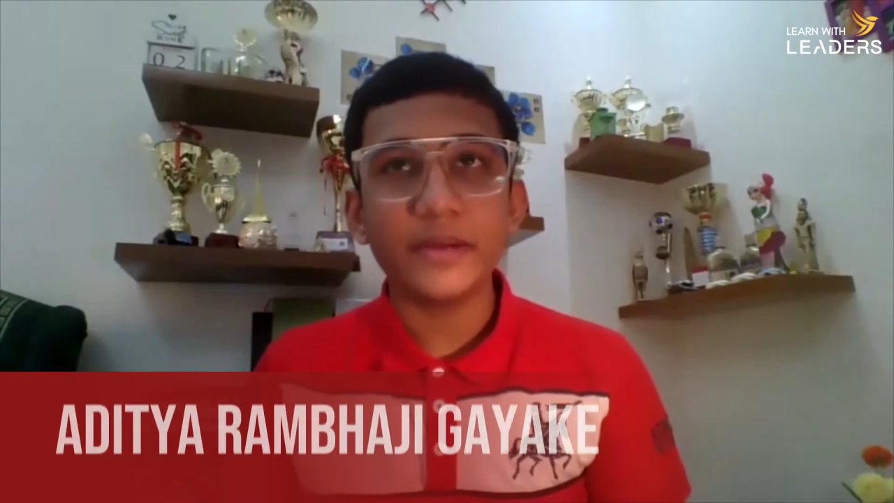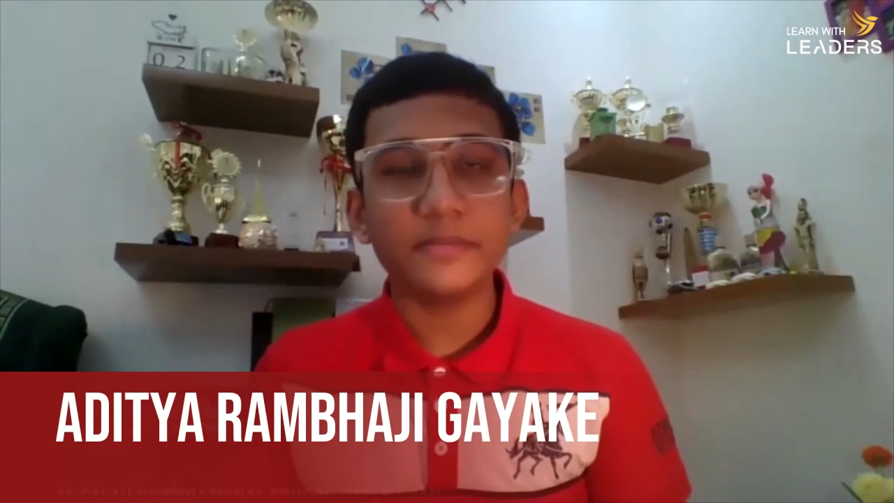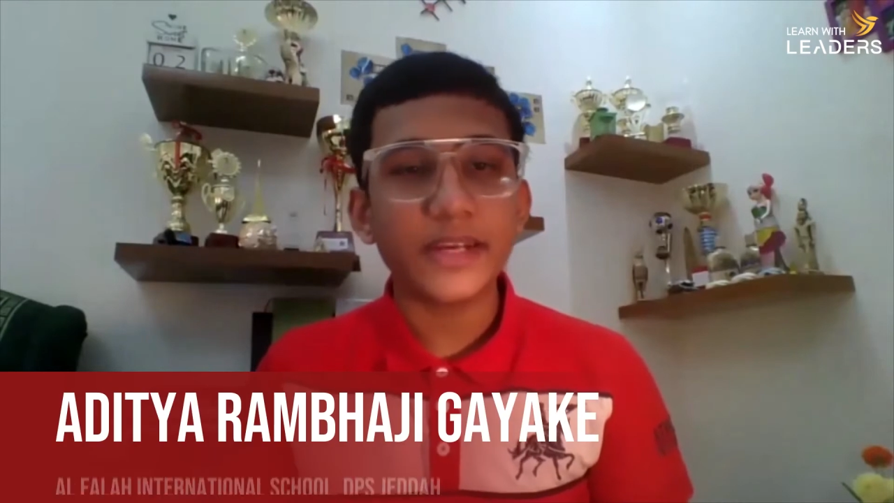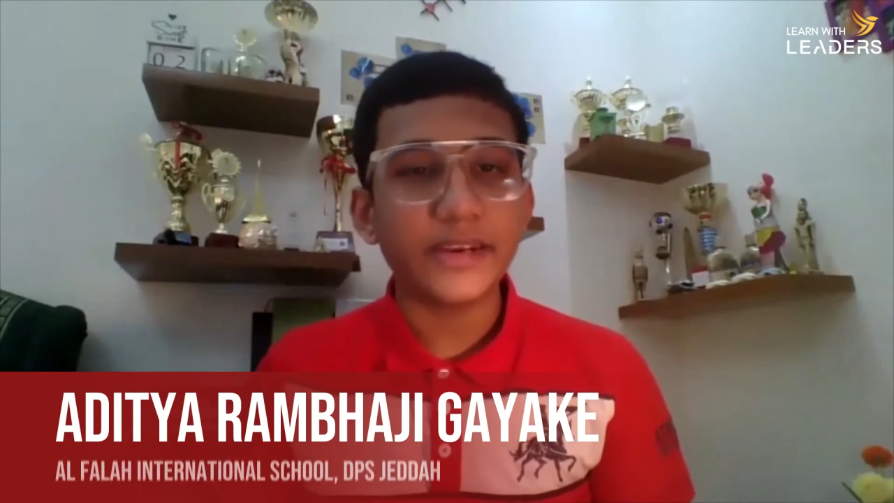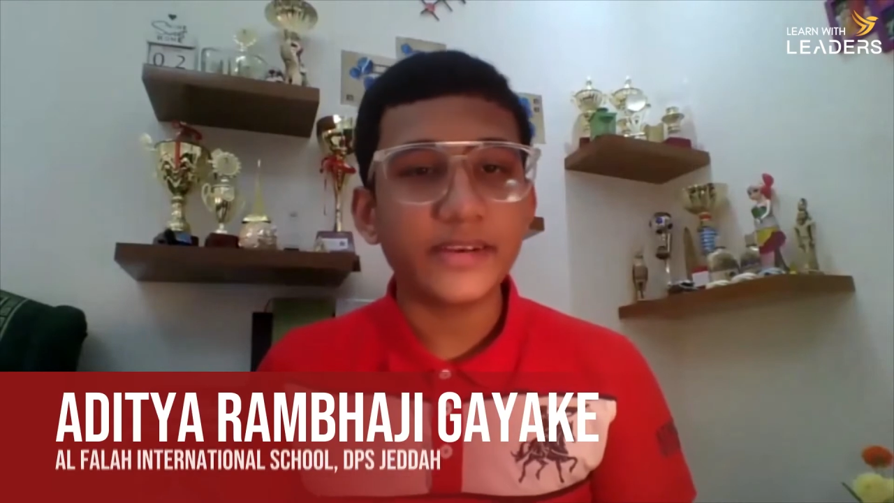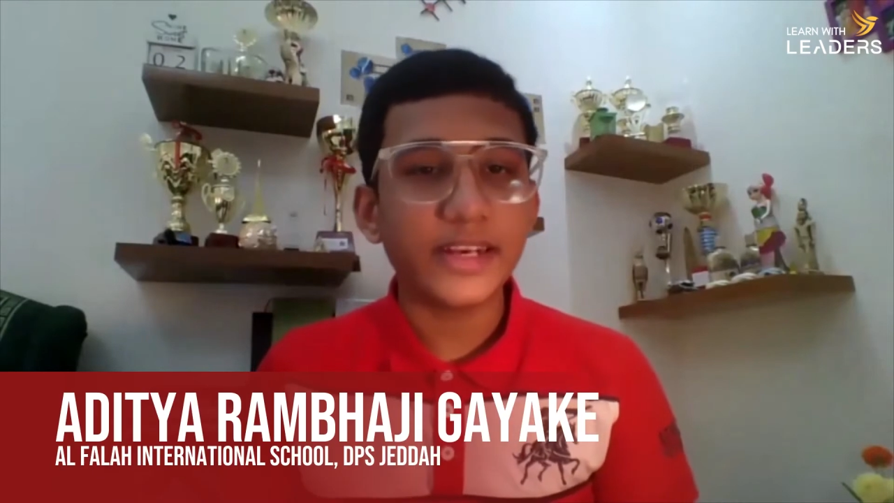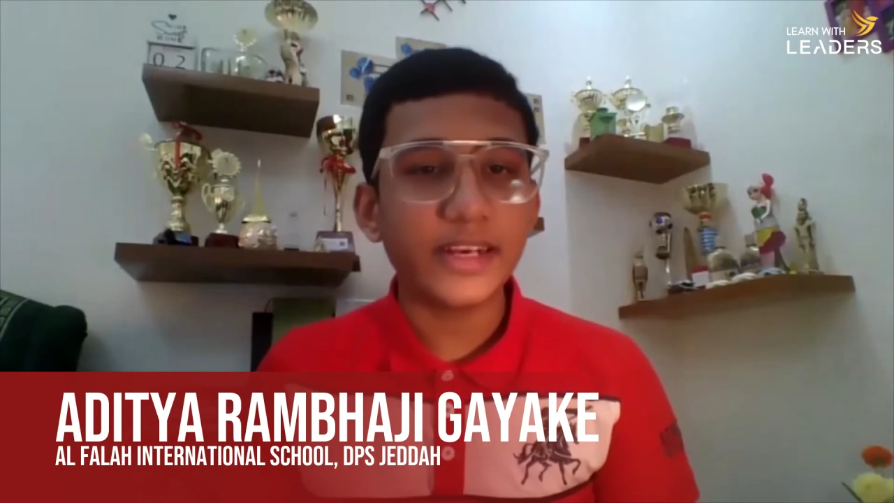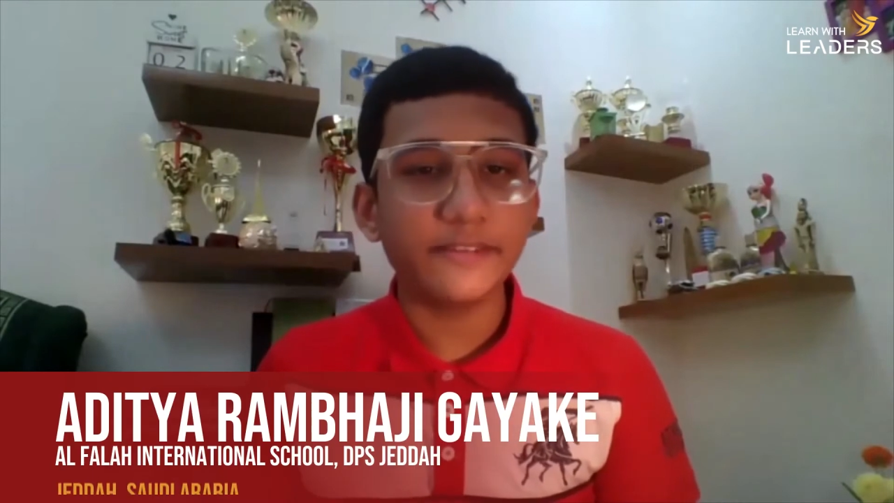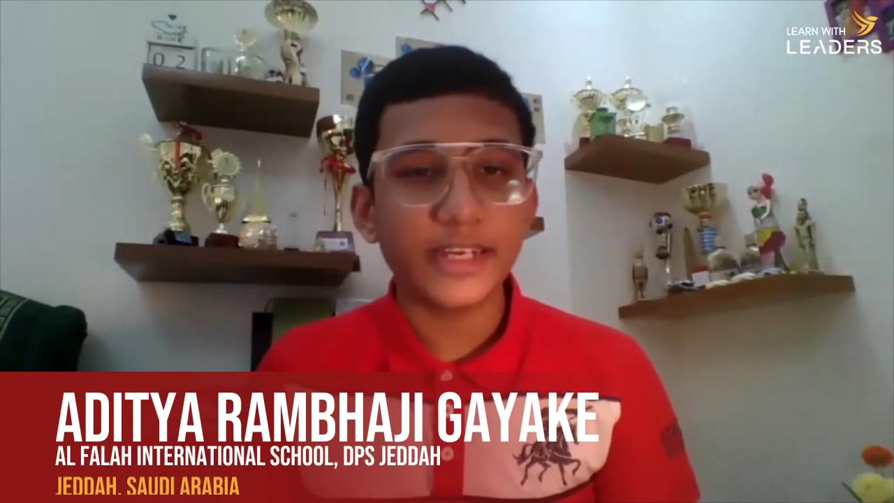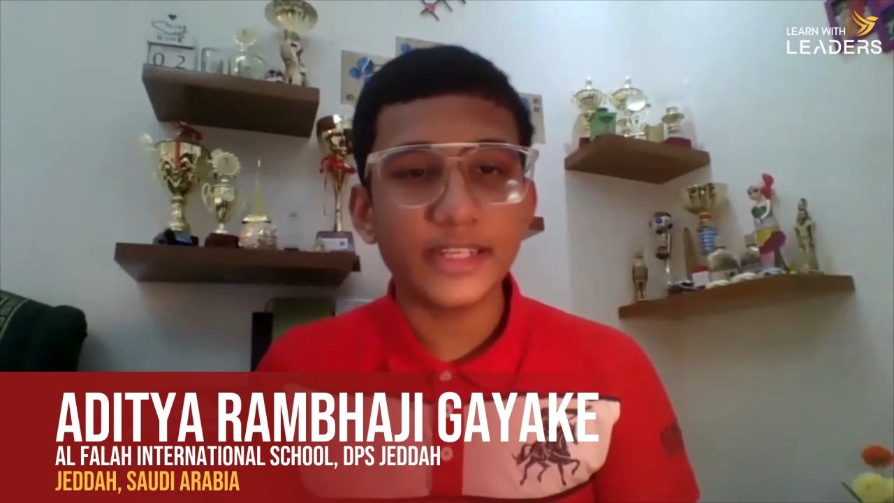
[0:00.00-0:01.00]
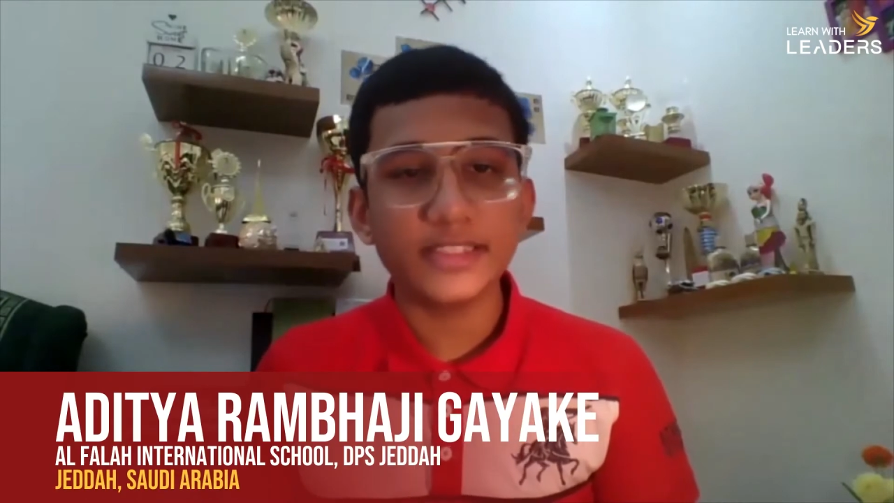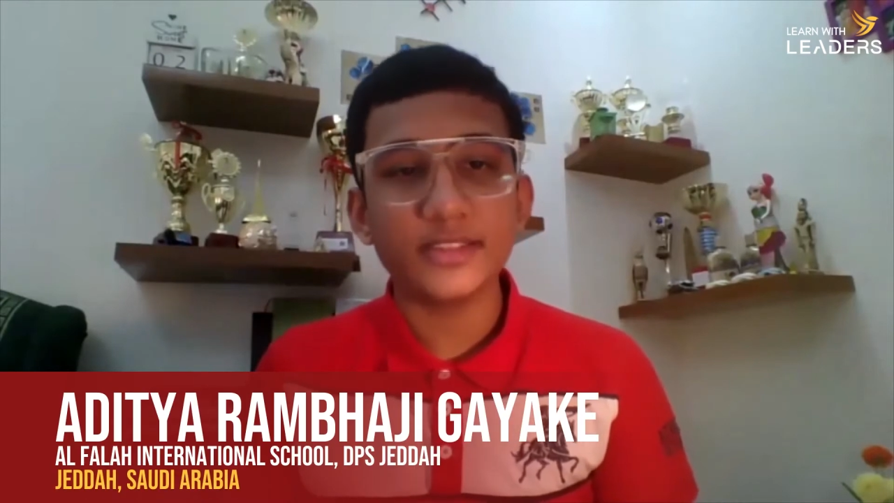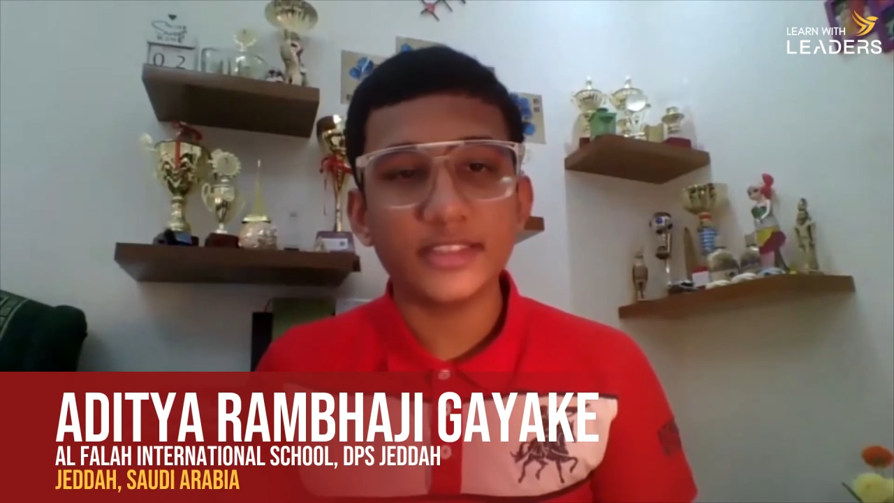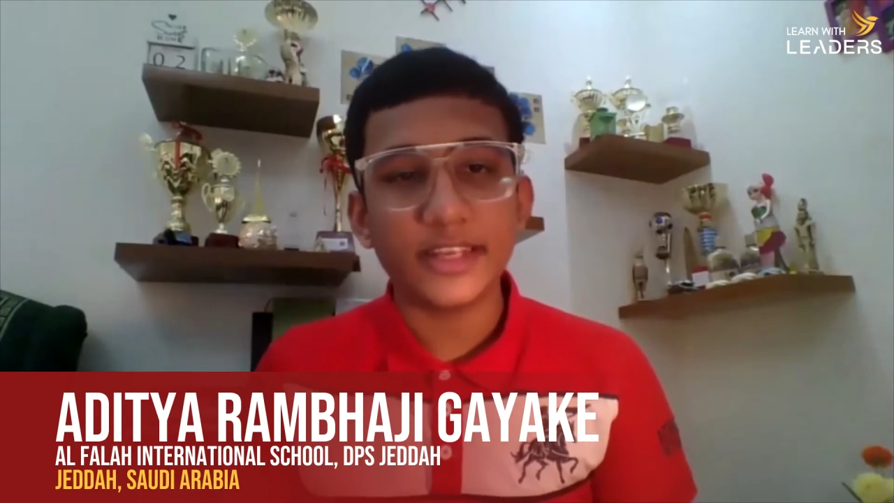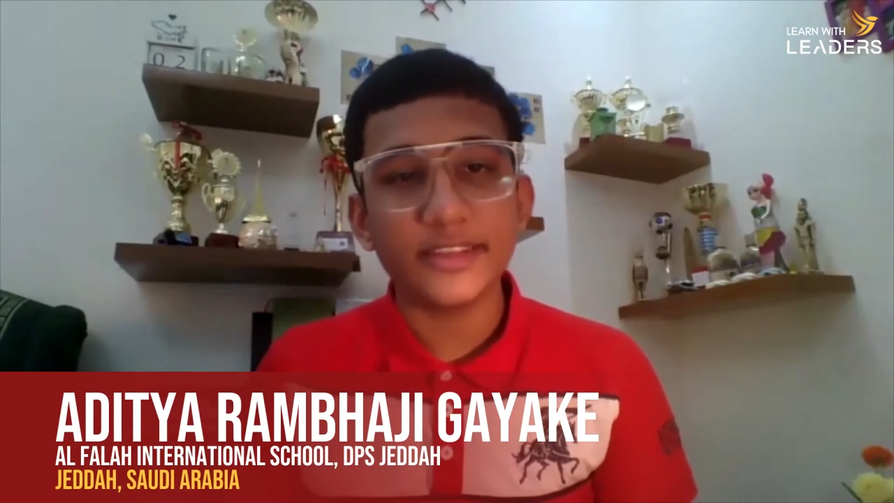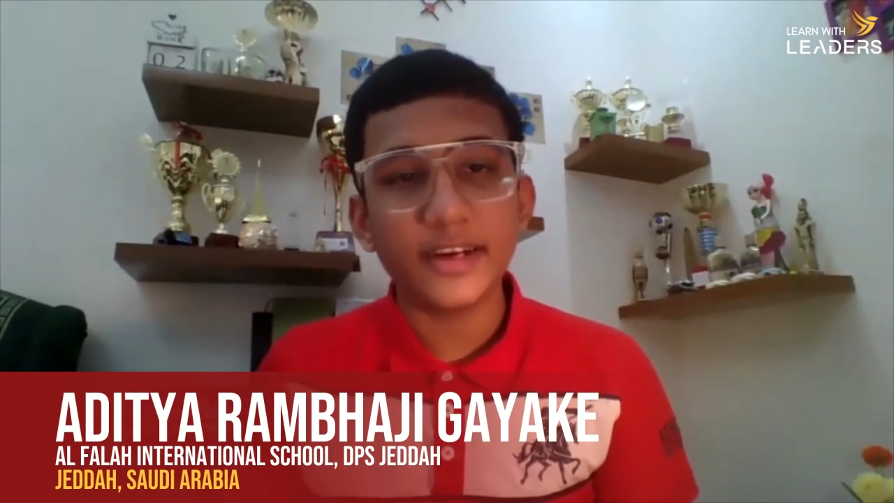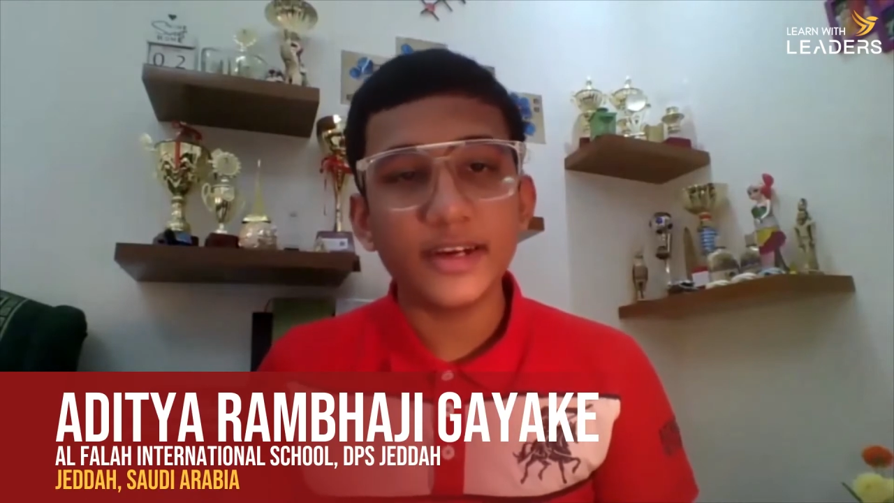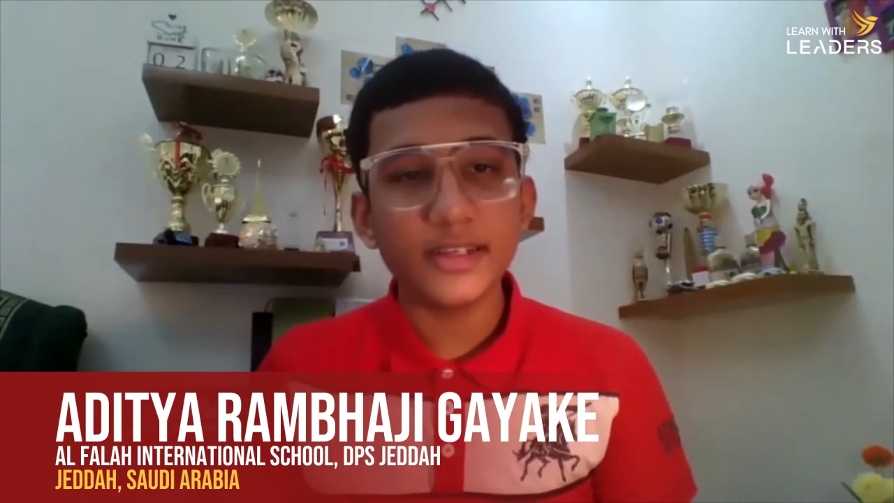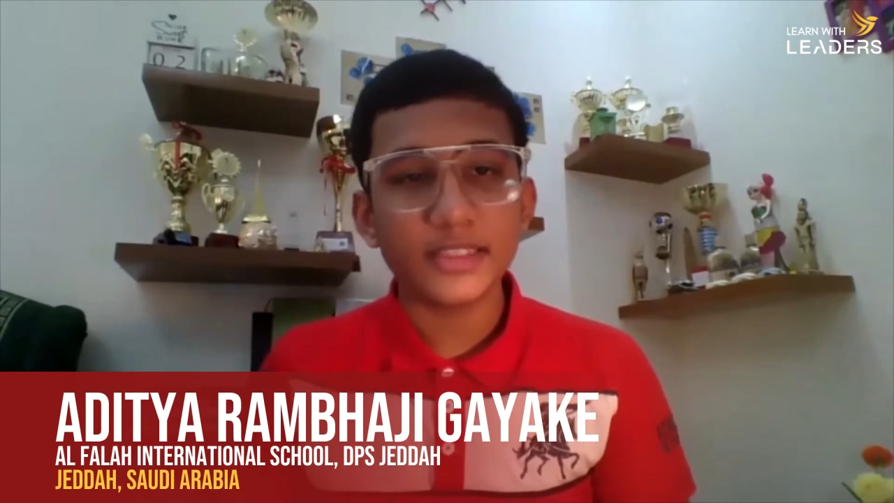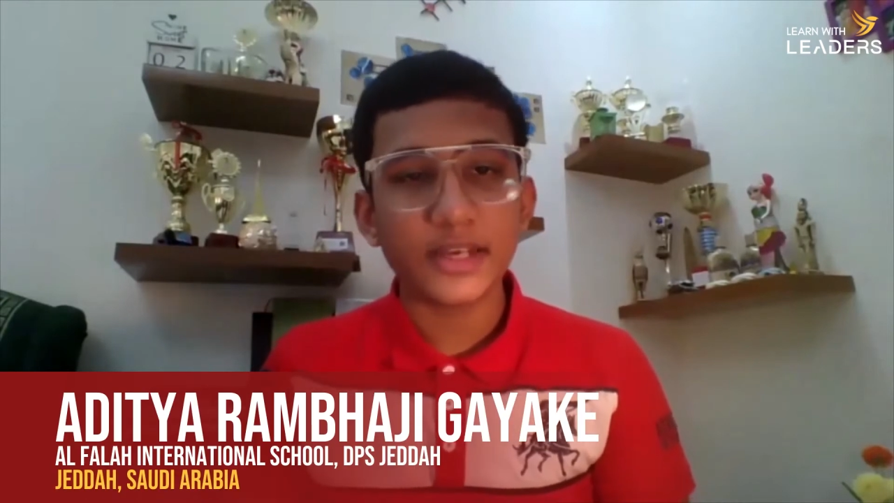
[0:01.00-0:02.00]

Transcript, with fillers: and I'm currently living in Jeddah,